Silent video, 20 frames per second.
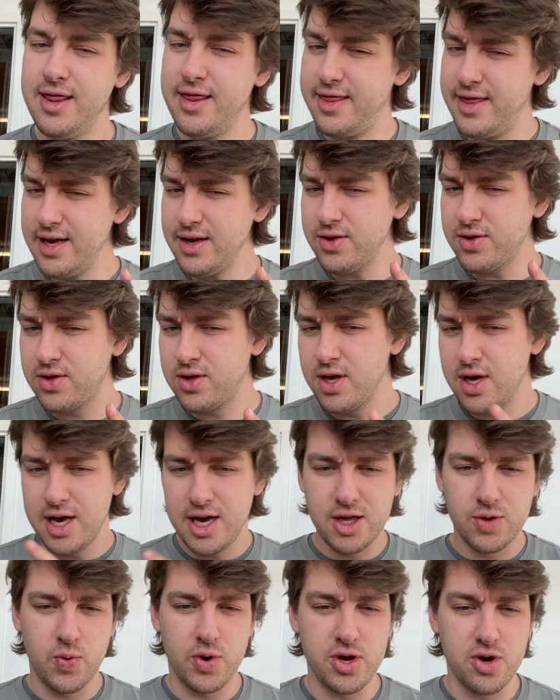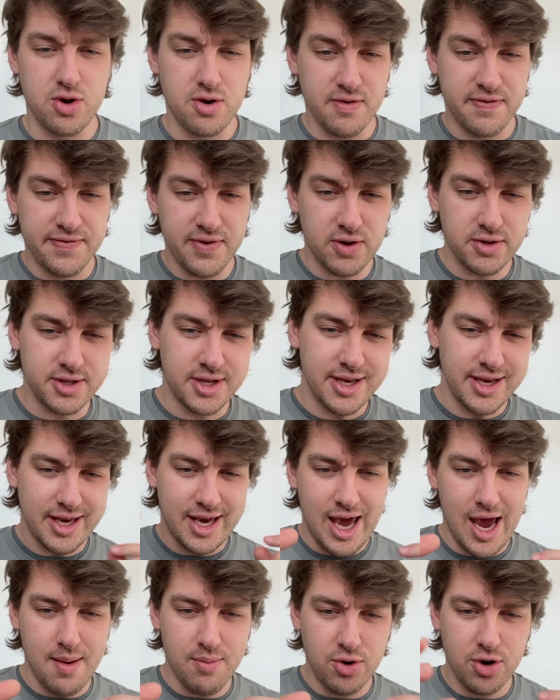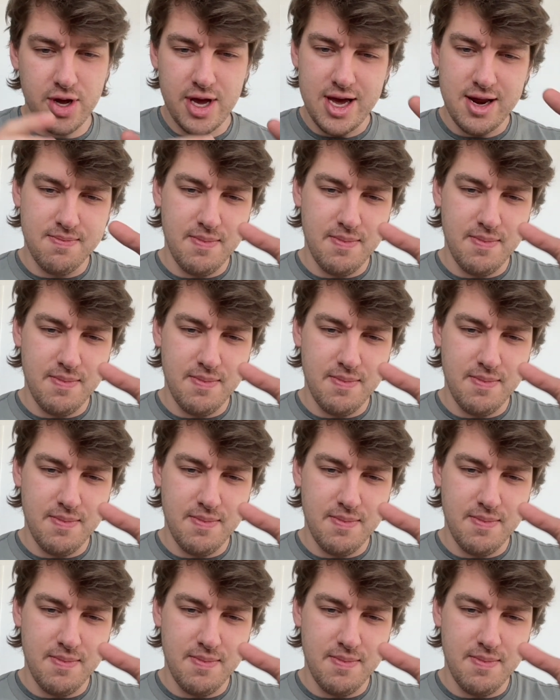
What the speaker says: This is what your default camera and